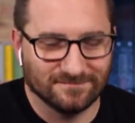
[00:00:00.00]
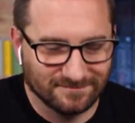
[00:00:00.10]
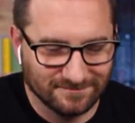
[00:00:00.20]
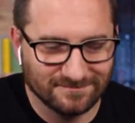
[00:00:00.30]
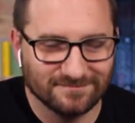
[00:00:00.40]

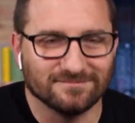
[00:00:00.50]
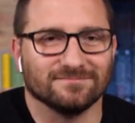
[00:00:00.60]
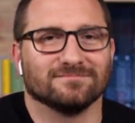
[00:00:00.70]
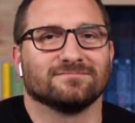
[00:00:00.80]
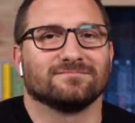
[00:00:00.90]

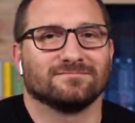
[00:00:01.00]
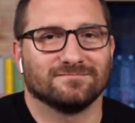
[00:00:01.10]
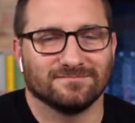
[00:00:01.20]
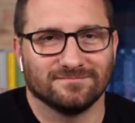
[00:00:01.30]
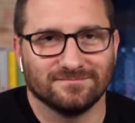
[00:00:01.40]

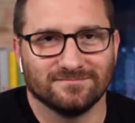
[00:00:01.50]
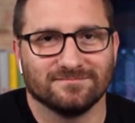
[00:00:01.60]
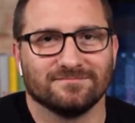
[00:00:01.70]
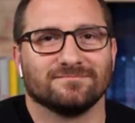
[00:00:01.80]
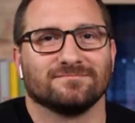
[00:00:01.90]

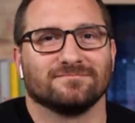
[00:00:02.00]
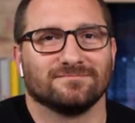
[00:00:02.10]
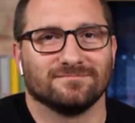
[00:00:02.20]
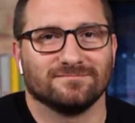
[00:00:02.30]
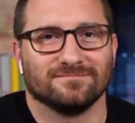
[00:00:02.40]

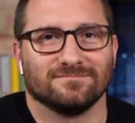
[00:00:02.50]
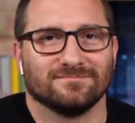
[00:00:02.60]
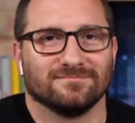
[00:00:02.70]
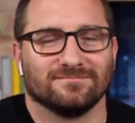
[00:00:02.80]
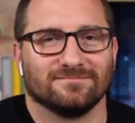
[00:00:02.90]

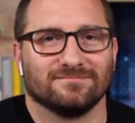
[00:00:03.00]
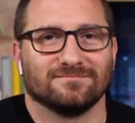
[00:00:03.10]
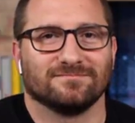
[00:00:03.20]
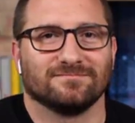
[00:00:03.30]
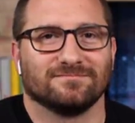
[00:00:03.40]

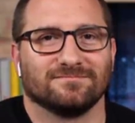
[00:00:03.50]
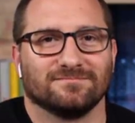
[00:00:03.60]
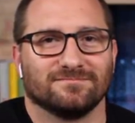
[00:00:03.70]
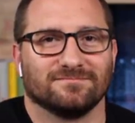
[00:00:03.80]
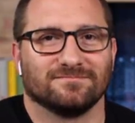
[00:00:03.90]

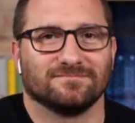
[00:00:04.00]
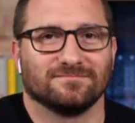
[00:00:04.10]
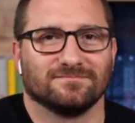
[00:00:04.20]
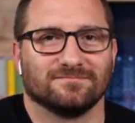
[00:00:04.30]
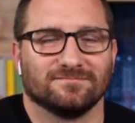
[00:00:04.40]

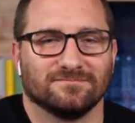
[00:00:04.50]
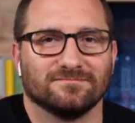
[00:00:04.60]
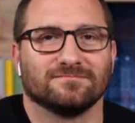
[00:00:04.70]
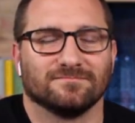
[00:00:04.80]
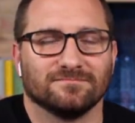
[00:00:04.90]

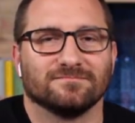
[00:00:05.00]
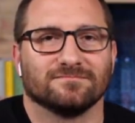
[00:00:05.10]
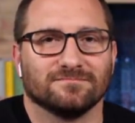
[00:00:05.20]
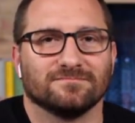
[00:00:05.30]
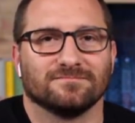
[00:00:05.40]

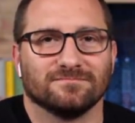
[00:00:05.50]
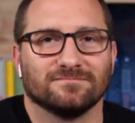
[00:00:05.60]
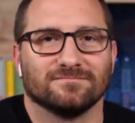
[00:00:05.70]
[no speech]